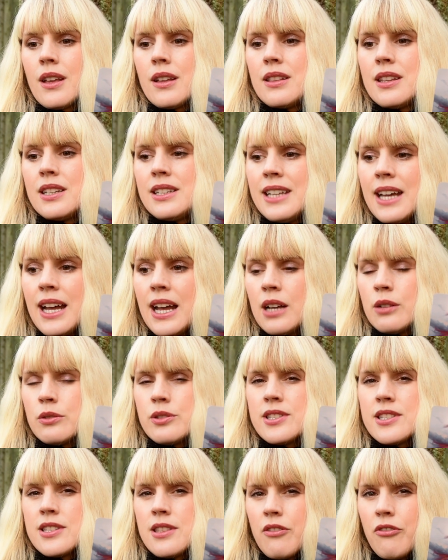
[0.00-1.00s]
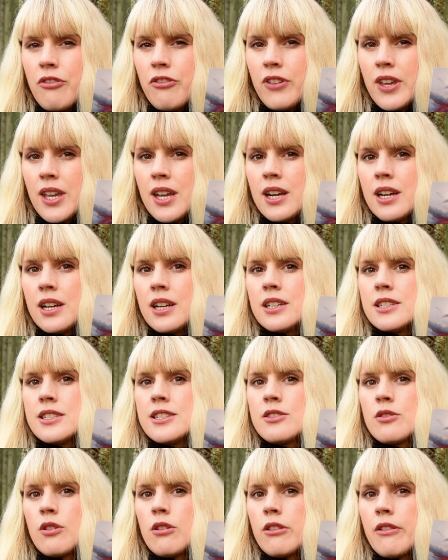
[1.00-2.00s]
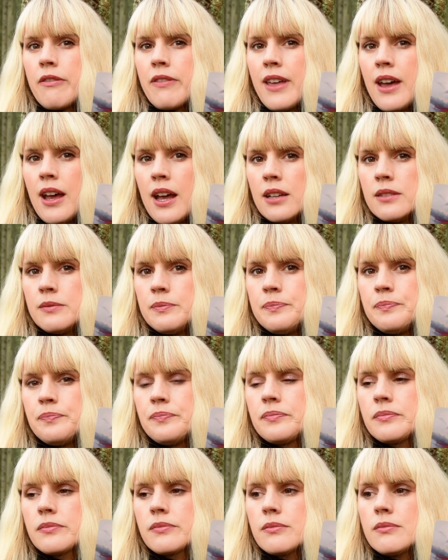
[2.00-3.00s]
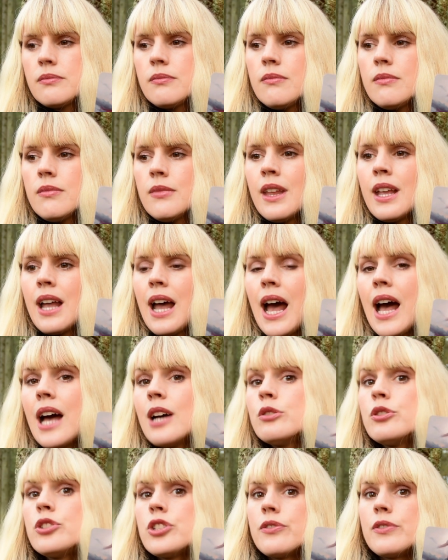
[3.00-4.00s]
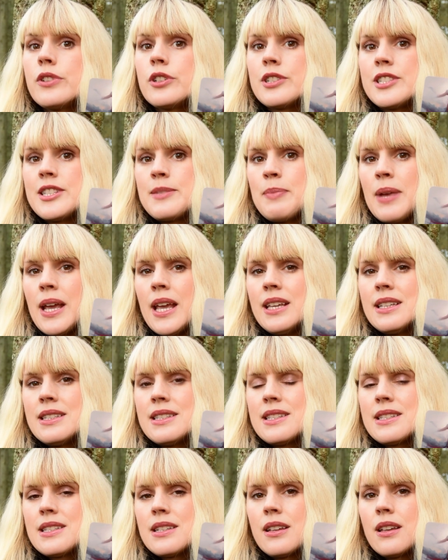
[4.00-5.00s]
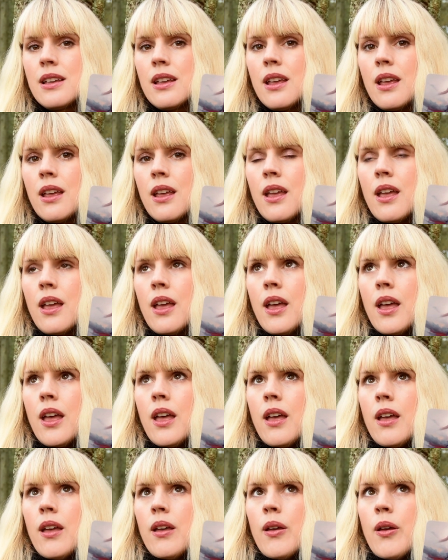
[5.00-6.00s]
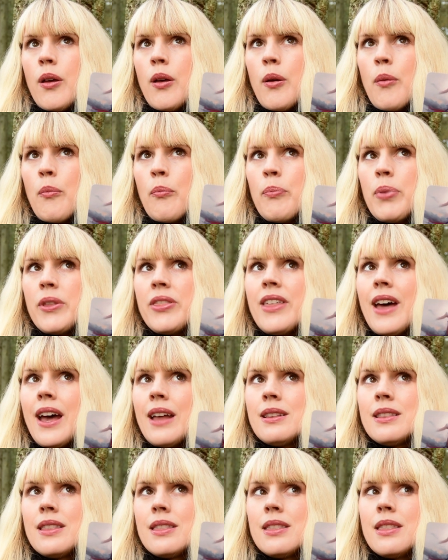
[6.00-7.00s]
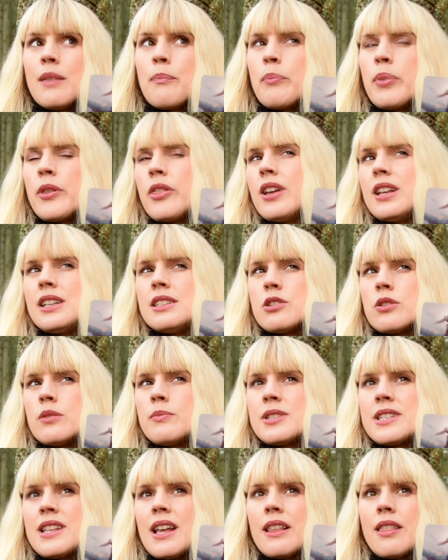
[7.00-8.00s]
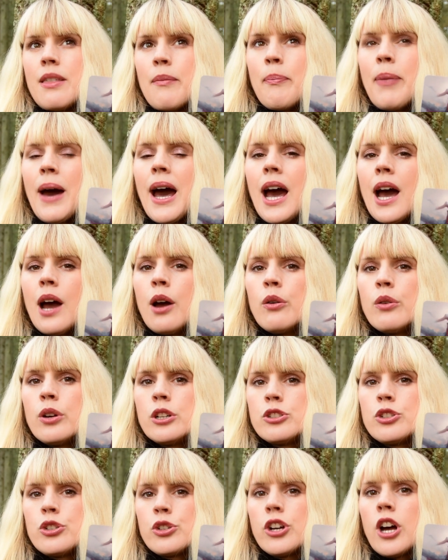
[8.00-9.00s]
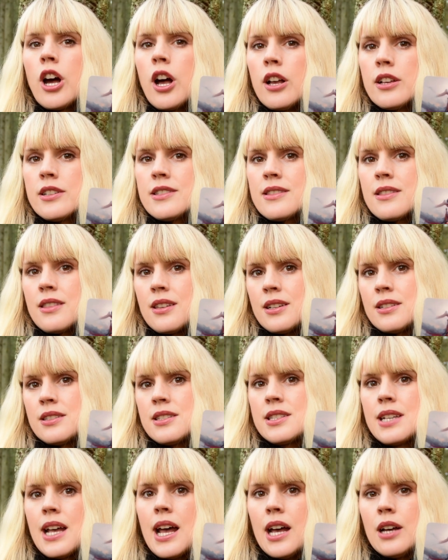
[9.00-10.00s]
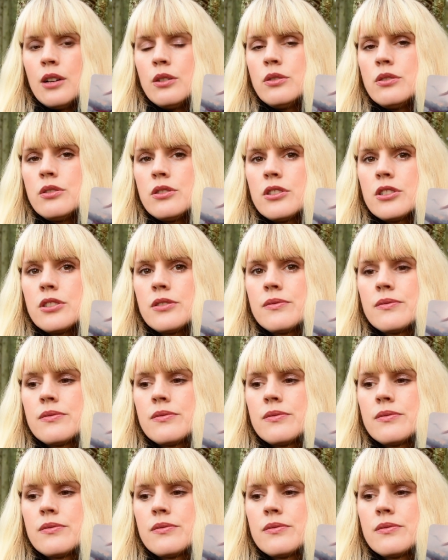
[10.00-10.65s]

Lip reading: the doubts, the fears, all of that, out of our space. But it's almost like the power to cast things out